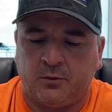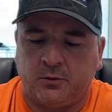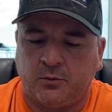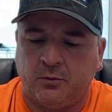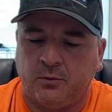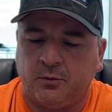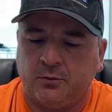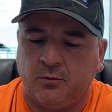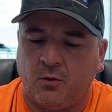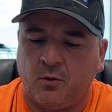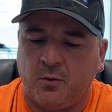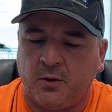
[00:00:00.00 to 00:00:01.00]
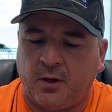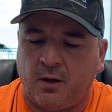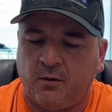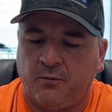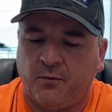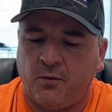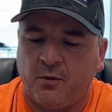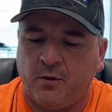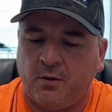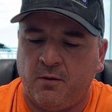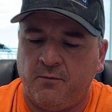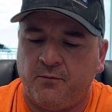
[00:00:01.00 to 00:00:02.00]
schools, Norma, California,
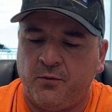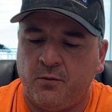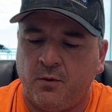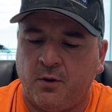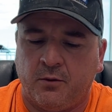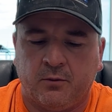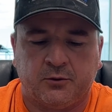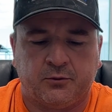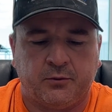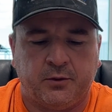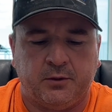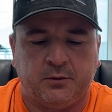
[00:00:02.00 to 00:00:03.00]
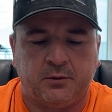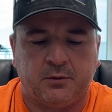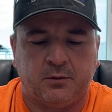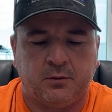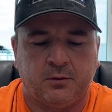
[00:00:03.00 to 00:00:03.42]
and a few other streets?